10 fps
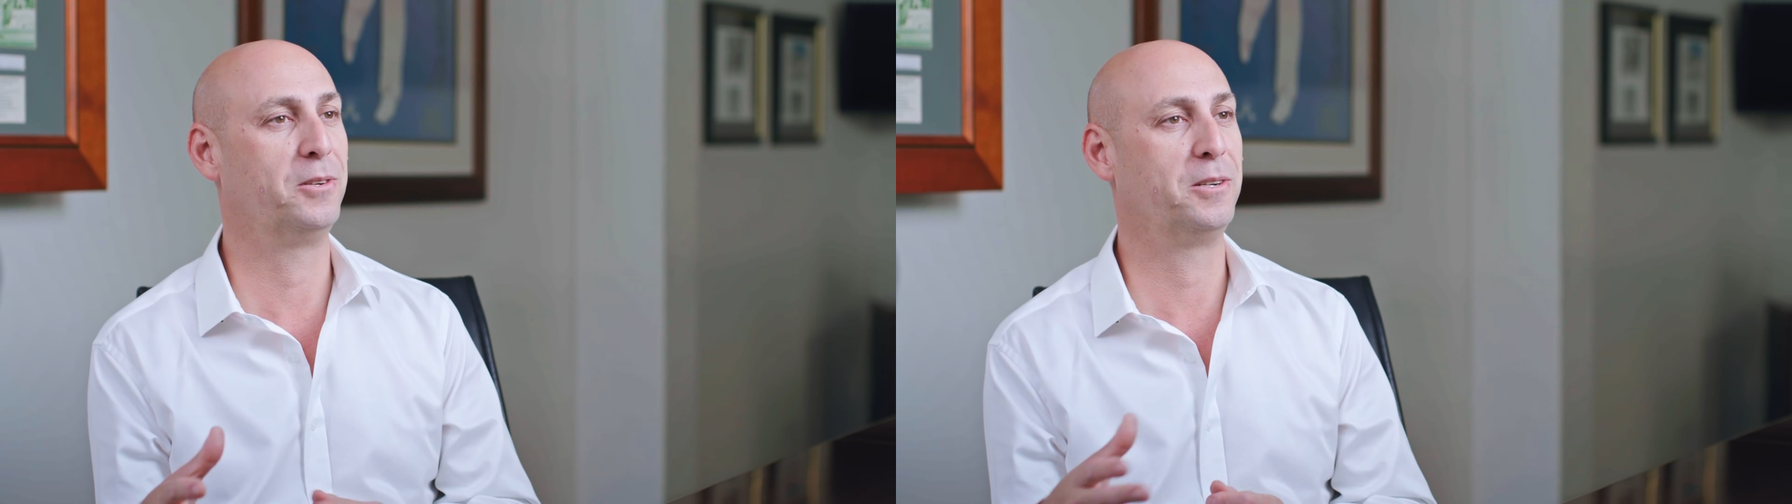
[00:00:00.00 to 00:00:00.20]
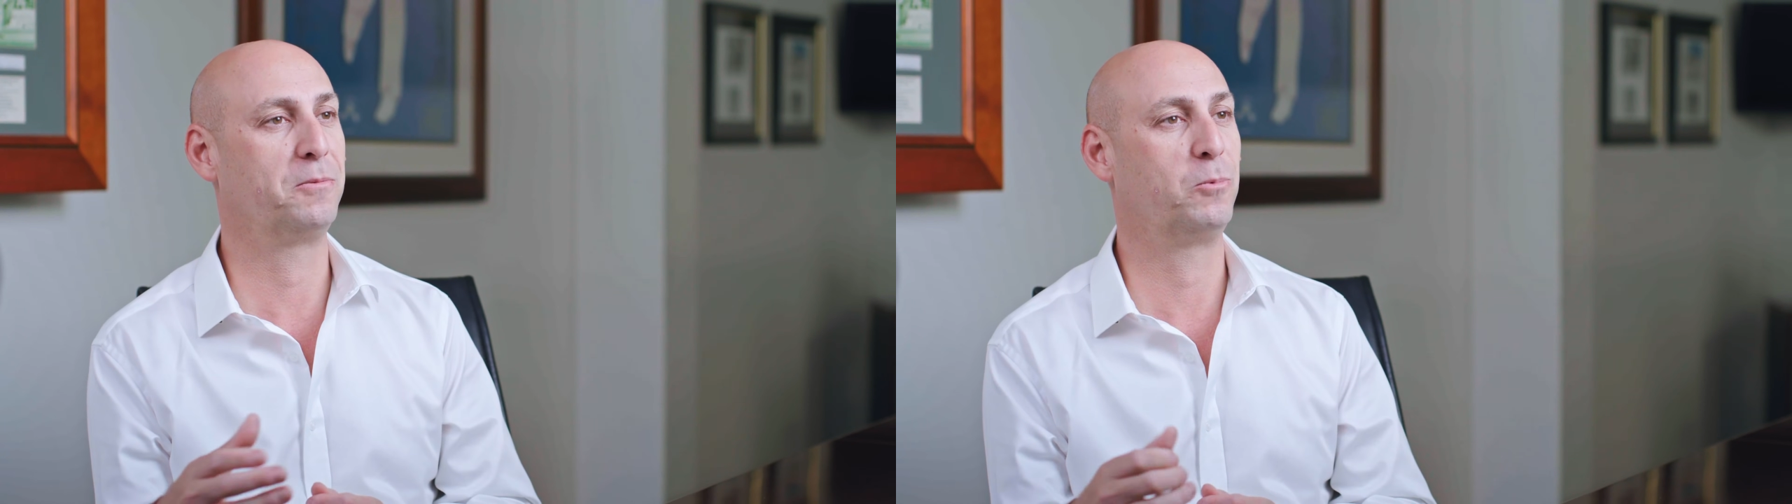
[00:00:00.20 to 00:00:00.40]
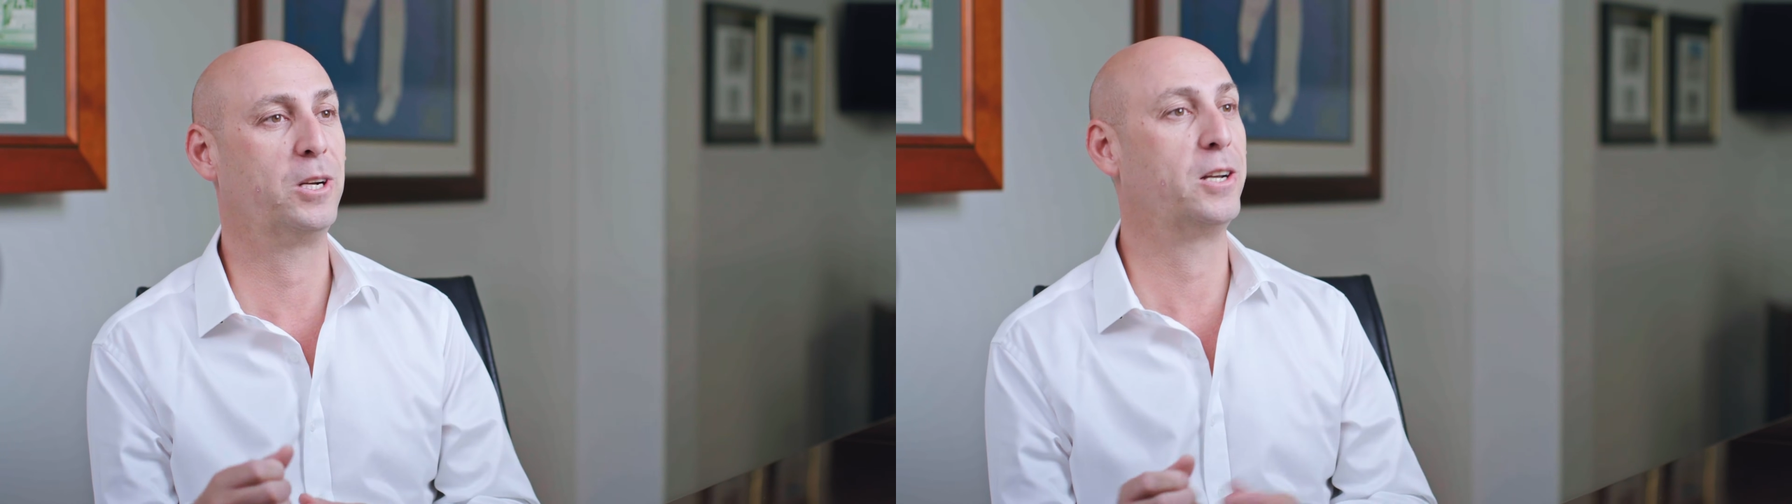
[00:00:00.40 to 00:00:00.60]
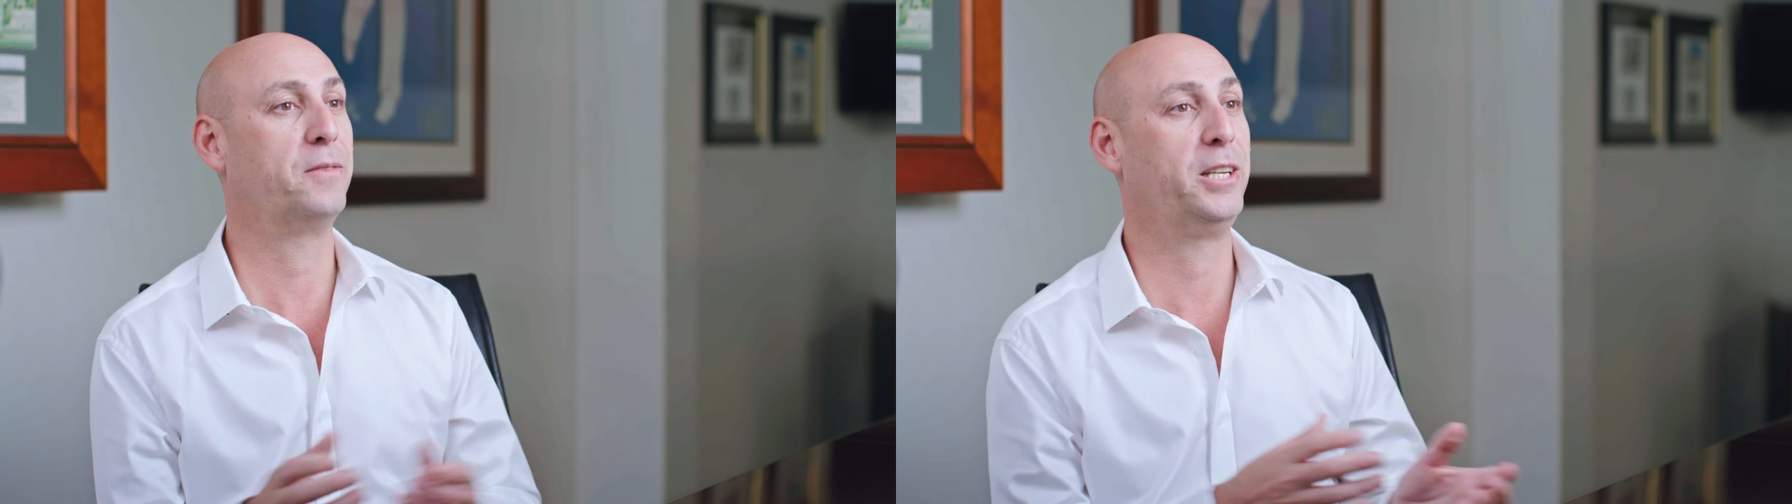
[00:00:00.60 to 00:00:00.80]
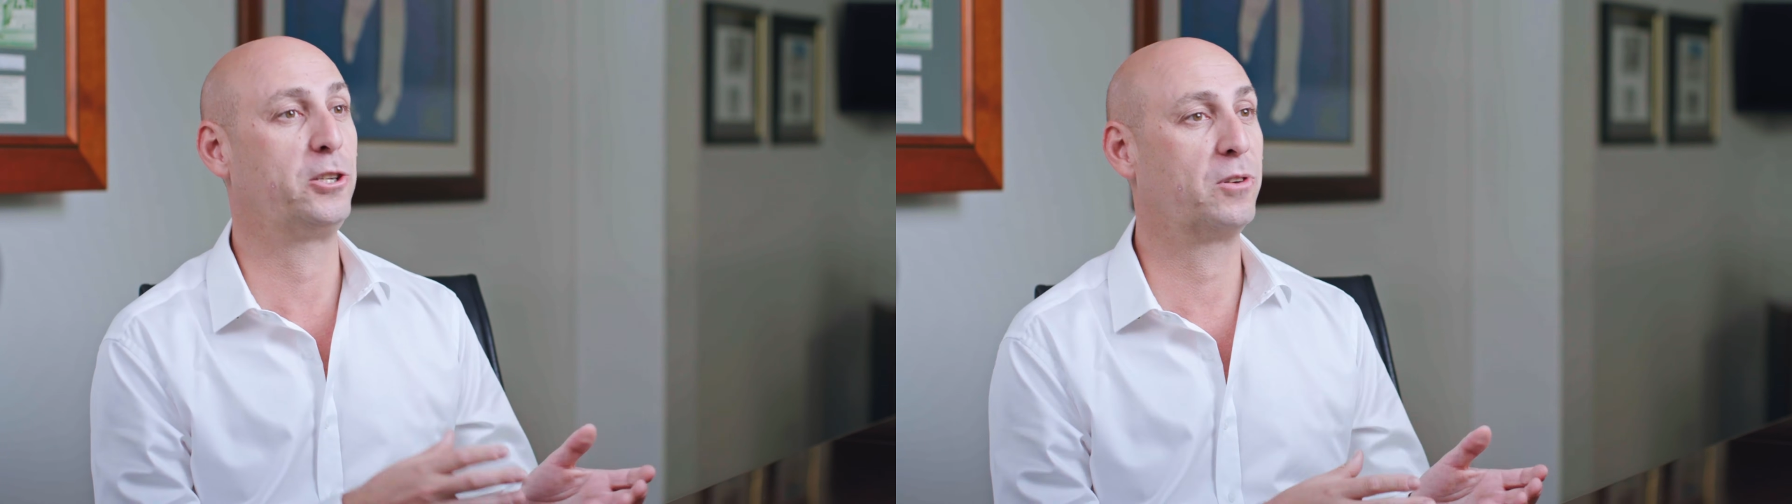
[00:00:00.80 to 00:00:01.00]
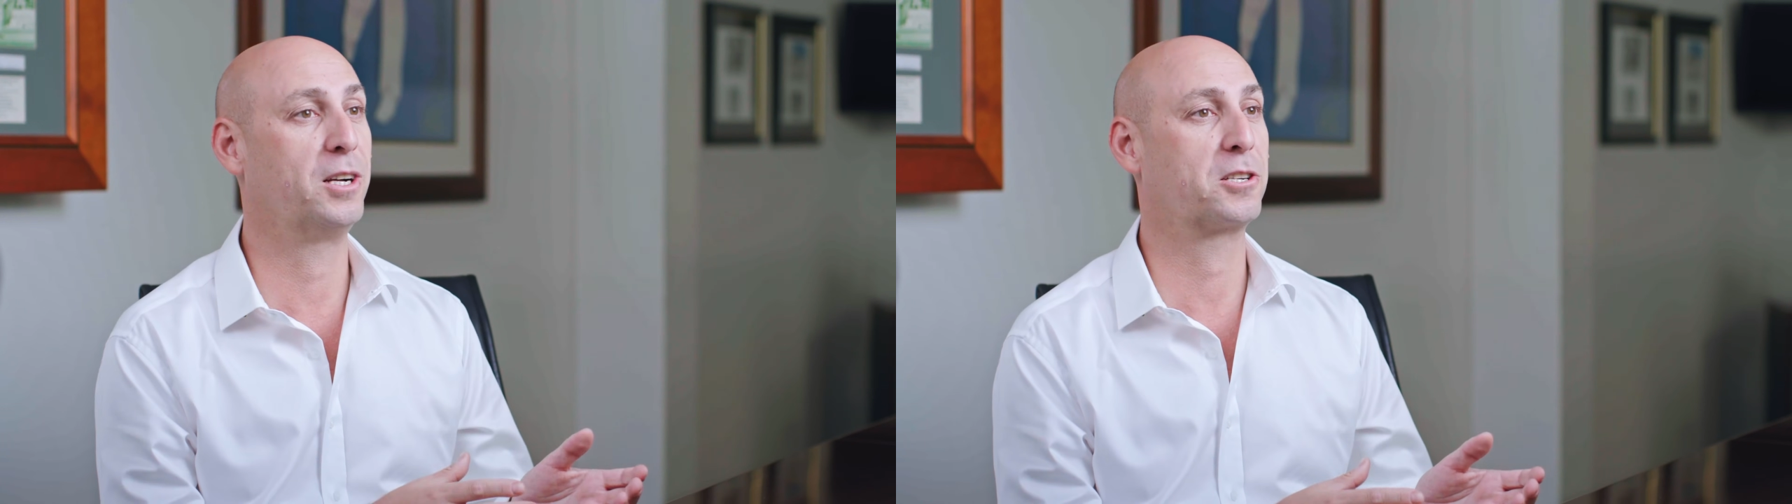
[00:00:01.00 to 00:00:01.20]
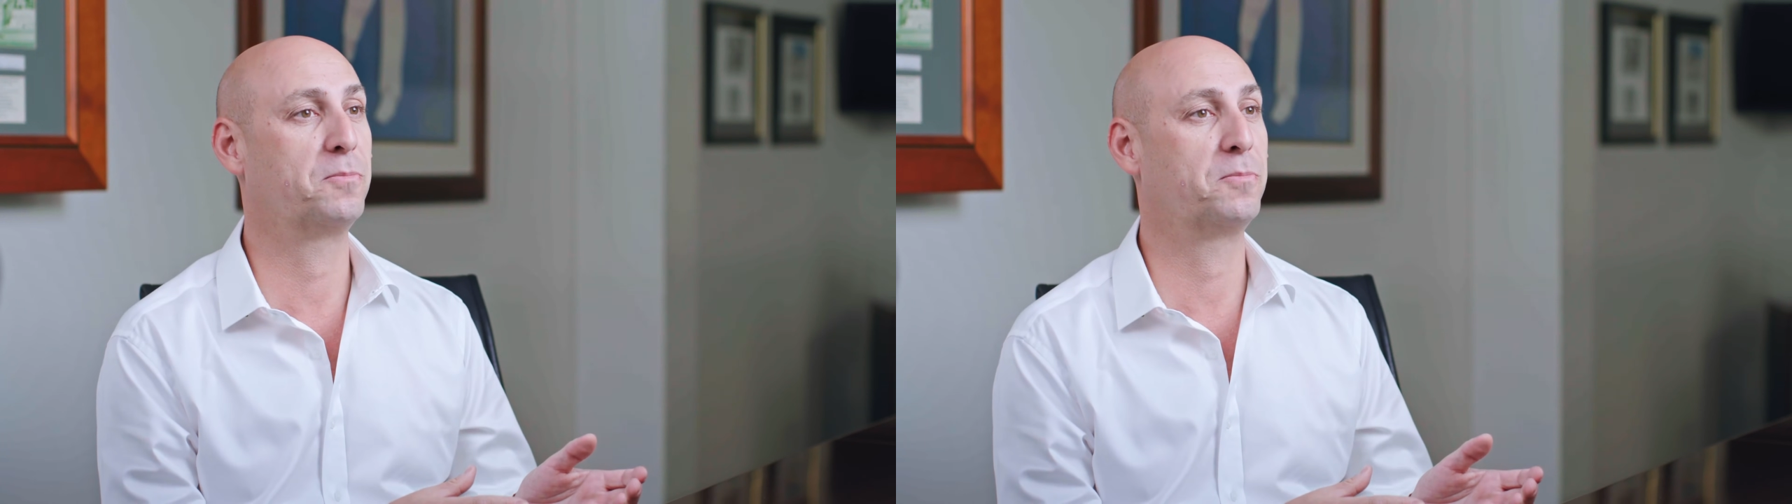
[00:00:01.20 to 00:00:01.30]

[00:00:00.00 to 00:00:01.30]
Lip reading: and we don't have any trucks,